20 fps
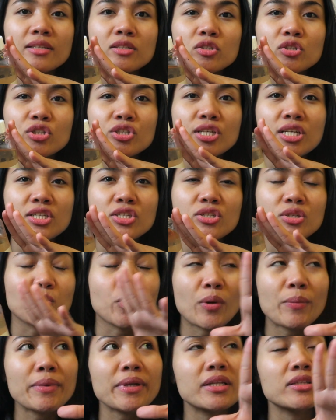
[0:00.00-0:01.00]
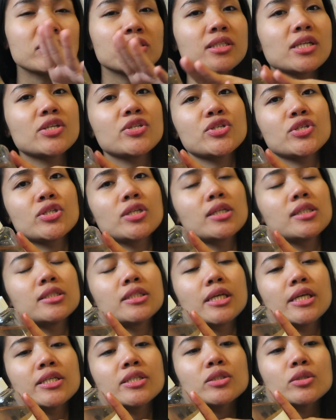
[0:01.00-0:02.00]
International Women International
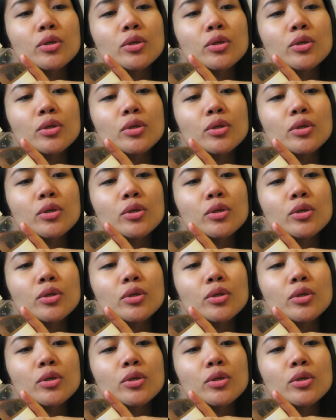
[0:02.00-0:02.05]
Day.